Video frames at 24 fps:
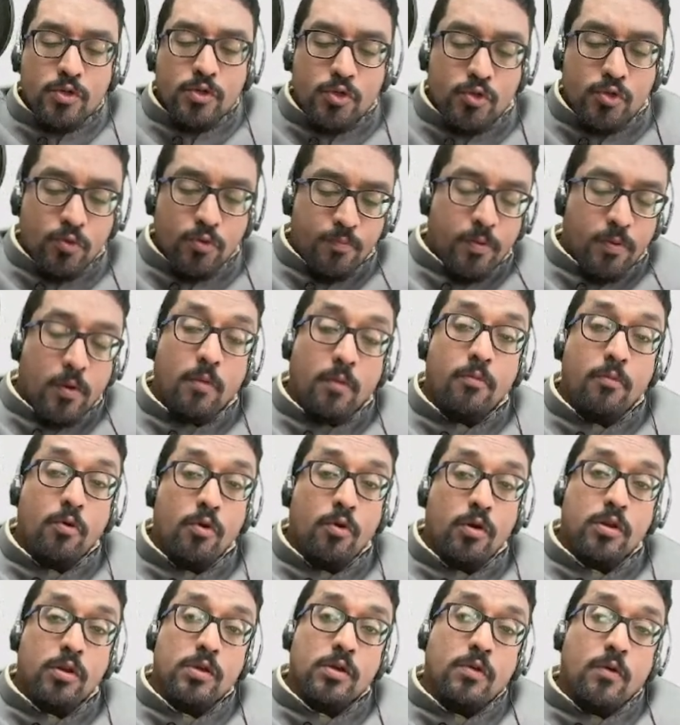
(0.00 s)
to
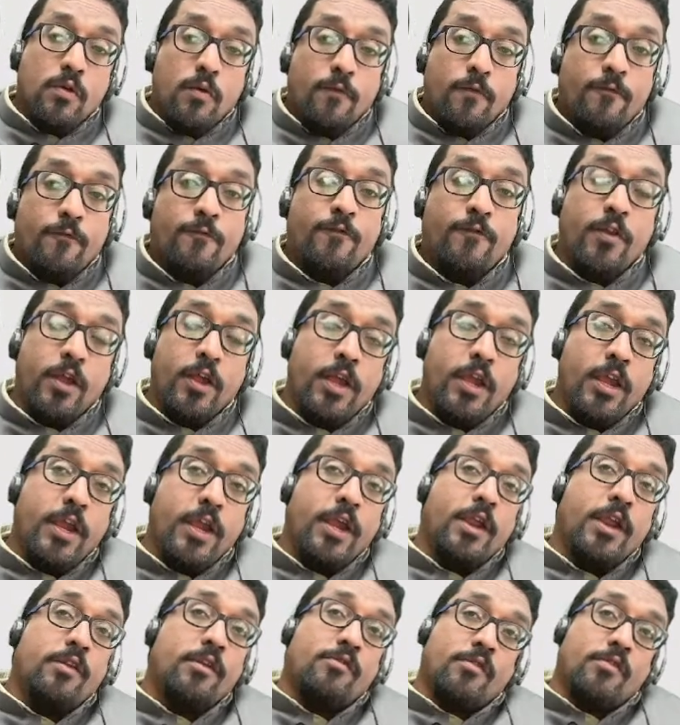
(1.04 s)
promote
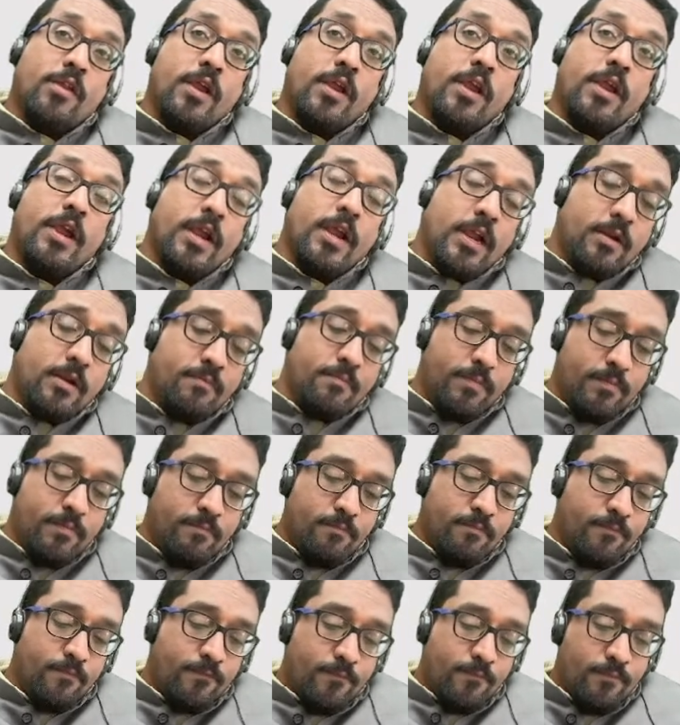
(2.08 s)
free trade,
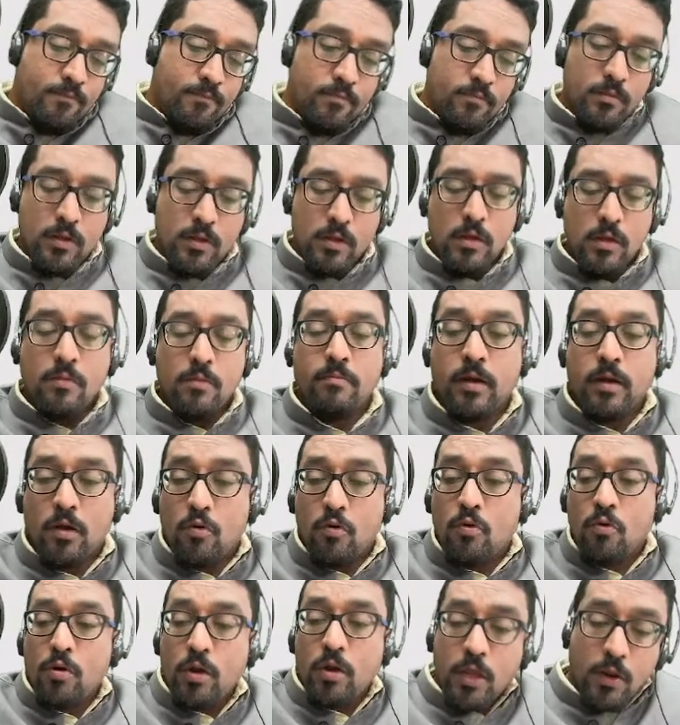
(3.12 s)
but
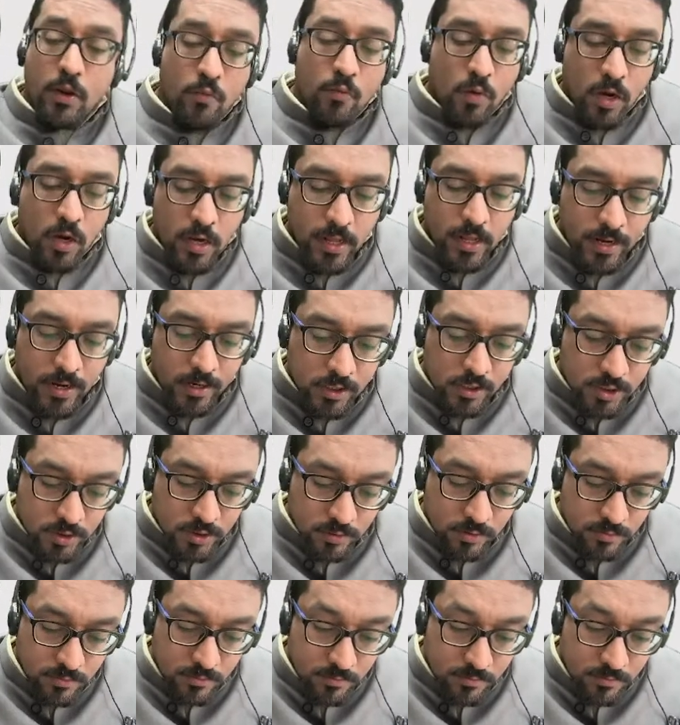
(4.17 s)
only in one direction.